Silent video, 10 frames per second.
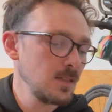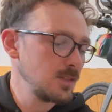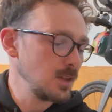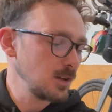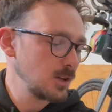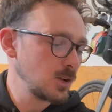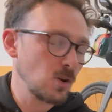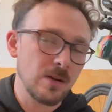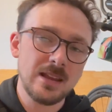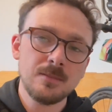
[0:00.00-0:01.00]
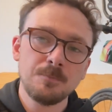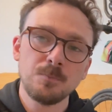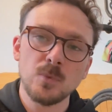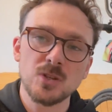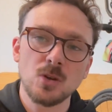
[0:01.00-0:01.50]
that got in,
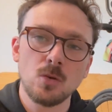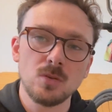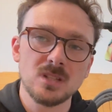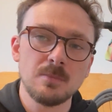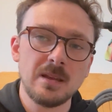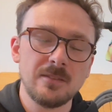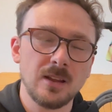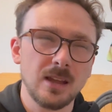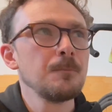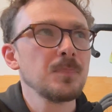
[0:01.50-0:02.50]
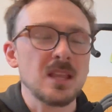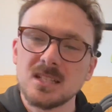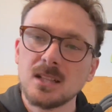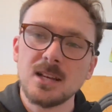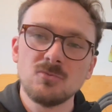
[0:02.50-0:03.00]
which caused a bit of like a
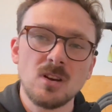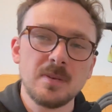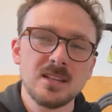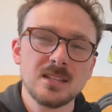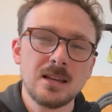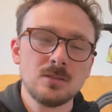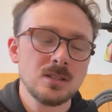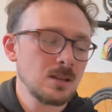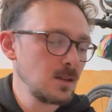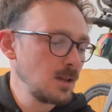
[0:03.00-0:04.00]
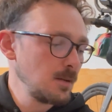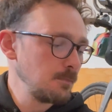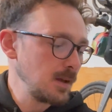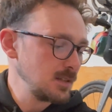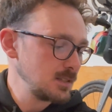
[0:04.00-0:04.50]
slight rubbing sound,
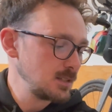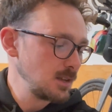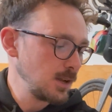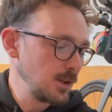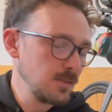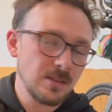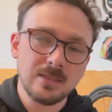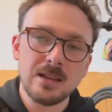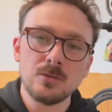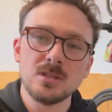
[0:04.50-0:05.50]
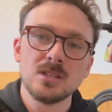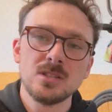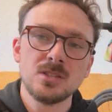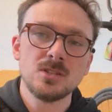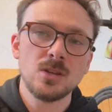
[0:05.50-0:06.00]
but I don't think that was
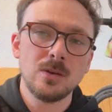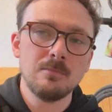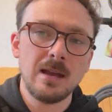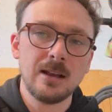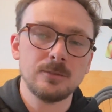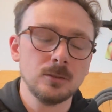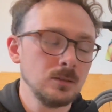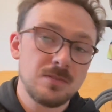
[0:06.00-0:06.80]
too impactful.